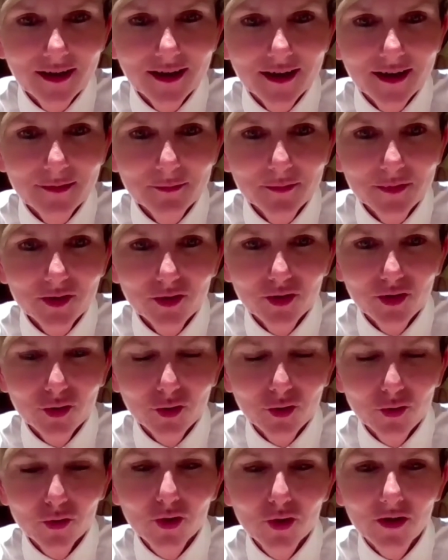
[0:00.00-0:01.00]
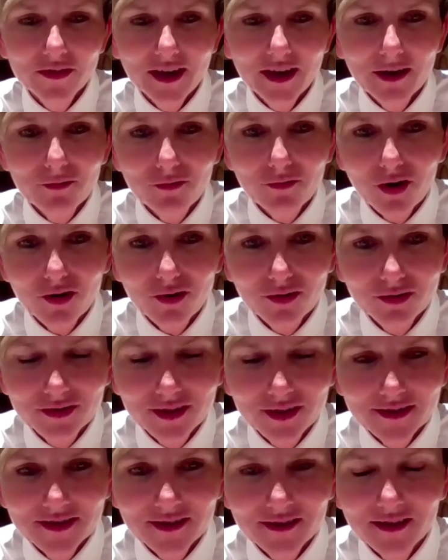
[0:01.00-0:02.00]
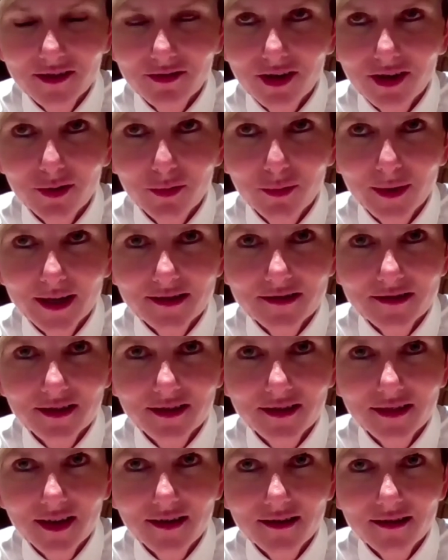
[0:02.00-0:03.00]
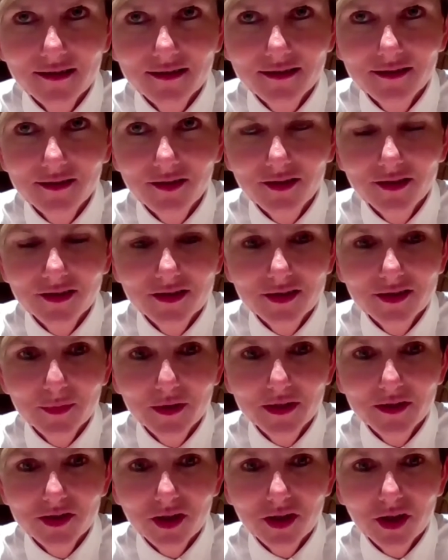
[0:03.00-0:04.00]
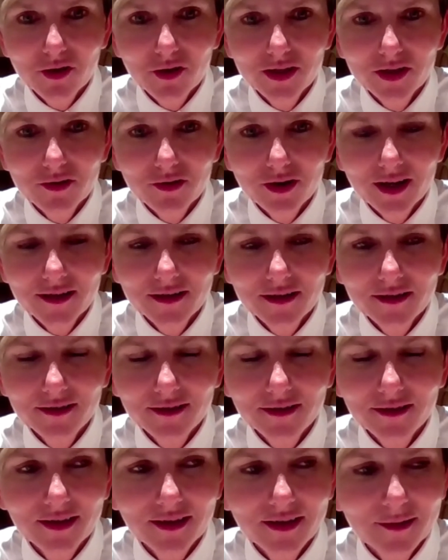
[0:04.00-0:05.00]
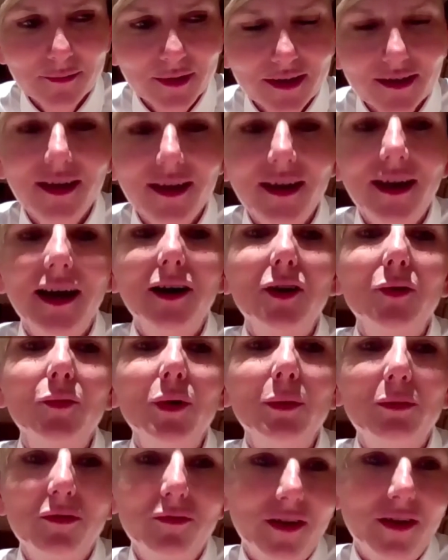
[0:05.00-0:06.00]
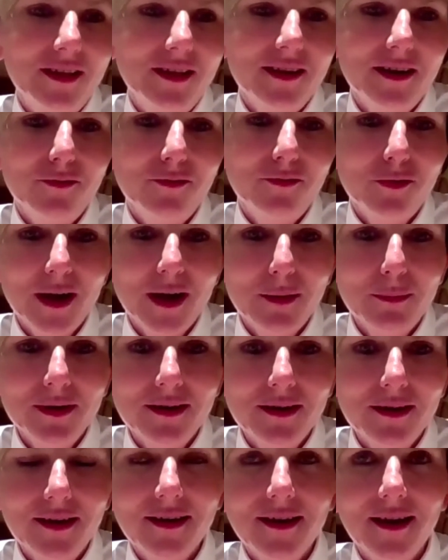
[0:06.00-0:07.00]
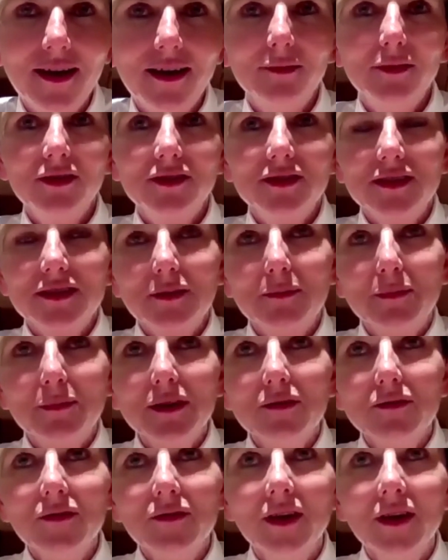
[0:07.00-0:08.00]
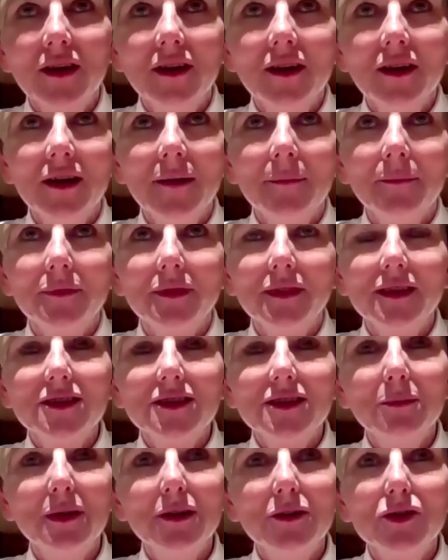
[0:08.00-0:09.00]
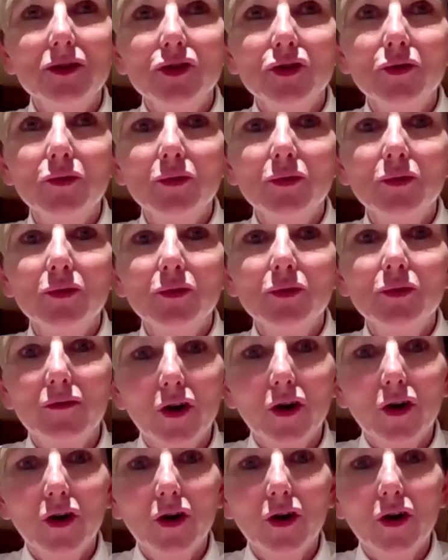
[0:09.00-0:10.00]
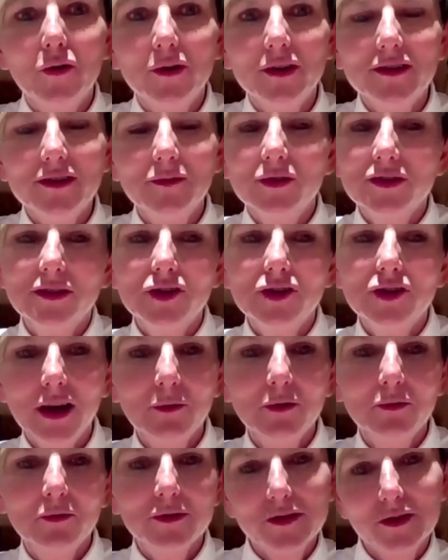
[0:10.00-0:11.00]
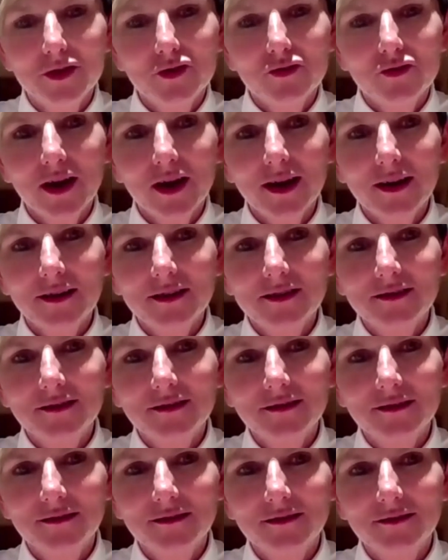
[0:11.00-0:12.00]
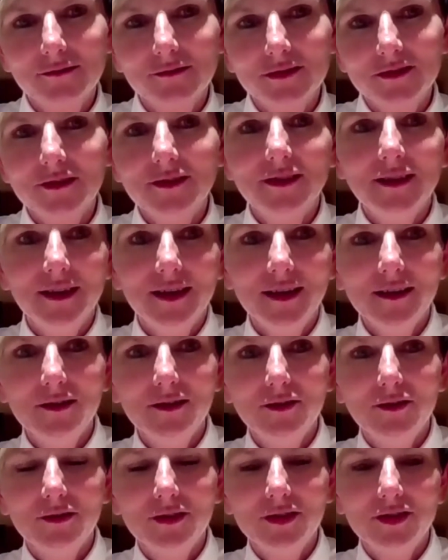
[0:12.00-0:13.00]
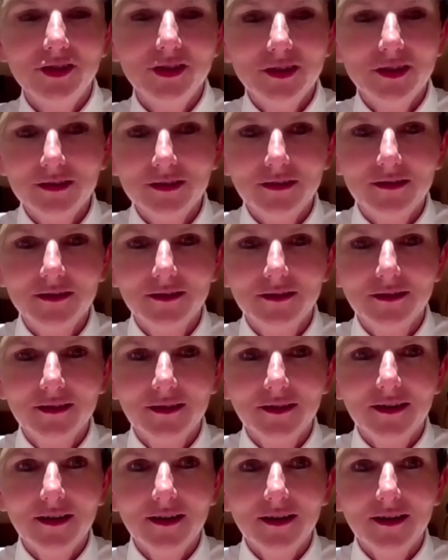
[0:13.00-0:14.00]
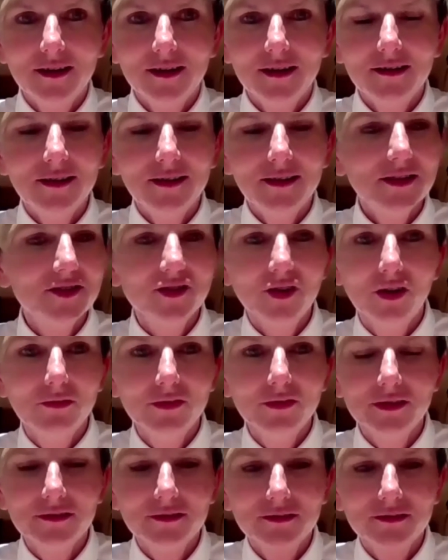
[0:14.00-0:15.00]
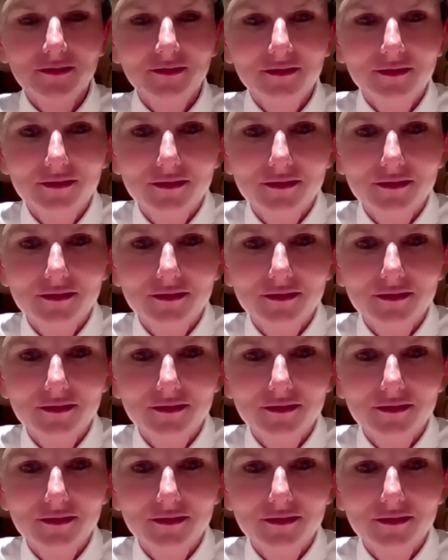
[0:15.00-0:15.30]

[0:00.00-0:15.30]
You know, who got that wrong? That's an incredible asset that, you know, it's been slowly cracking. And how do we prevent that from happening again? Because there's a bit of to and fro. Was it the tram or was it tracks? Was it the egg or the chicken? Let's solve it.